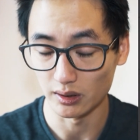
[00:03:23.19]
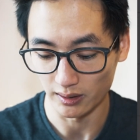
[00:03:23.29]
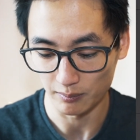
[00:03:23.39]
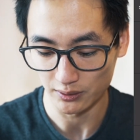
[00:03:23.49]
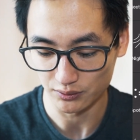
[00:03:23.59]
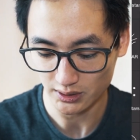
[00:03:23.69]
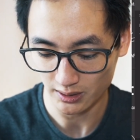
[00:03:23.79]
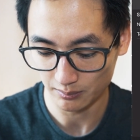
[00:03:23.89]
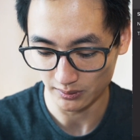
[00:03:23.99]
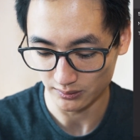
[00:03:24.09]
the amount of
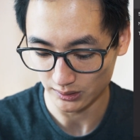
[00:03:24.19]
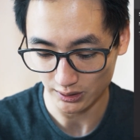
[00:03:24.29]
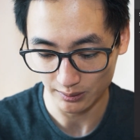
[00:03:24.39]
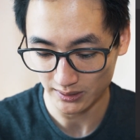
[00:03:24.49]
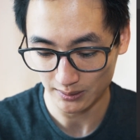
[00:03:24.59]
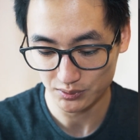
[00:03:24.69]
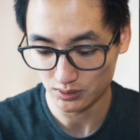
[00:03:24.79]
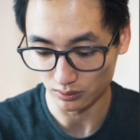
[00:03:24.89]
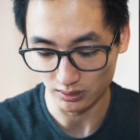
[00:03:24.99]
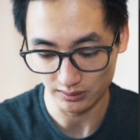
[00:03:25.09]
time
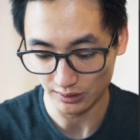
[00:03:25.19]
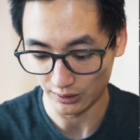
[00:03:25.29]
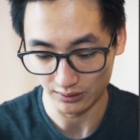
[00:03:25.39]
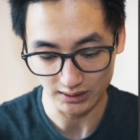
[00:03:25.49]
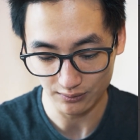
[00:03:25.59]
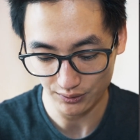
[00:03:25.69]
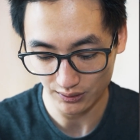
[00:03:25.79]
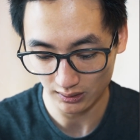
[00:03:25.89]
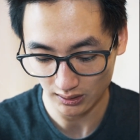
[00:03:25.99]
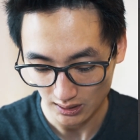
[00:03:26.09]
lapse, you calculate
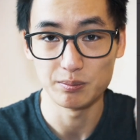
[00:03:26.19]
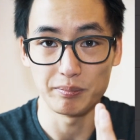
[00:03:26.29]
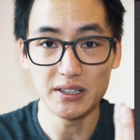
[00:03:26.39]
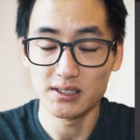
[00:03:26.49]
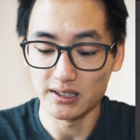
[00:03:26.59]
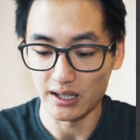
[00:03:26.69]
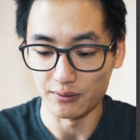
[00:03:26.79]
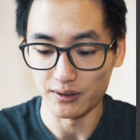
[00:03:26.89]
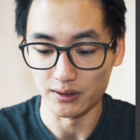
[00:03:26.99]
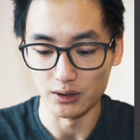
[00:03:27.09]
everything, basically
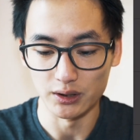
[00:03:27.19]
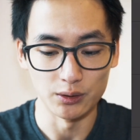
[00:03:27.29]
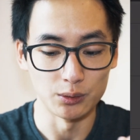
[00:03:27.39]
everything